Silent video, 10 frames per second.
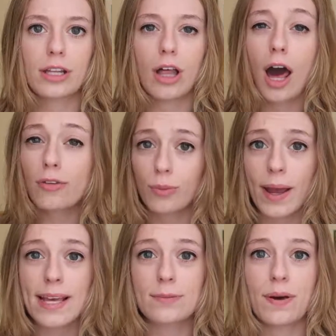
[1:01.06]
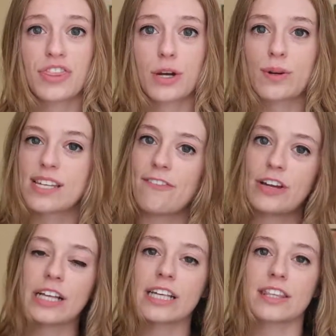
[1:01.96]
in a lot of ways, but there were
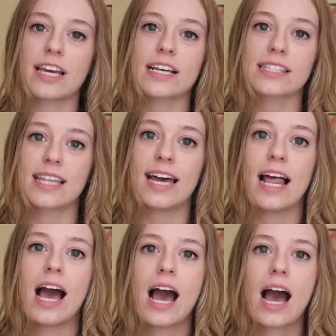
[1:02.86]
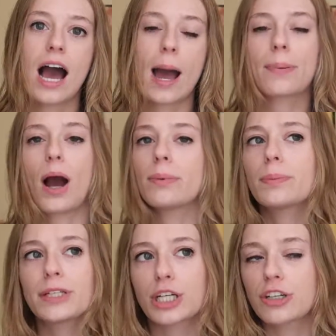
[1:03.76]
definitely things that I
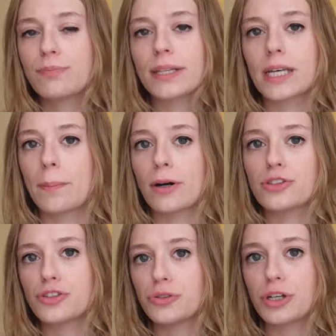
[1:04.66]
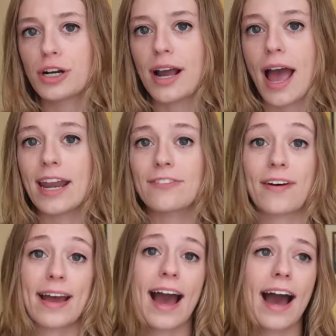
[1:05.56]
probably could have picked up on sooner. And
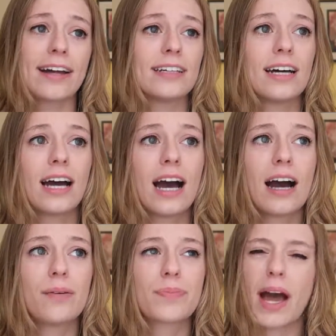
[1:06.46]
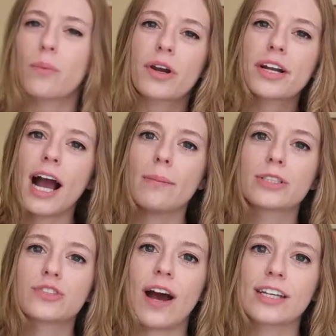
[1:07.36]
if I had, I wonder how
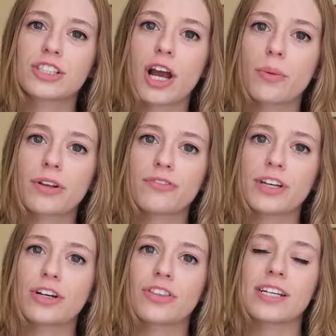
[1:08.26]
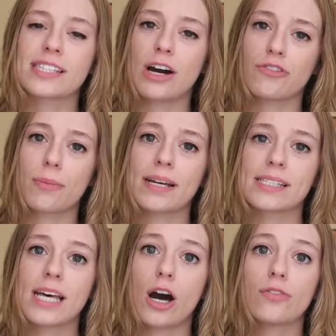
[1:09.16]
much faster I would have figured things out for
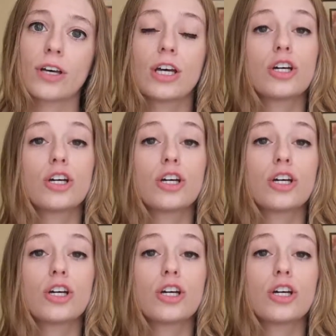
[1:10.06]
myself.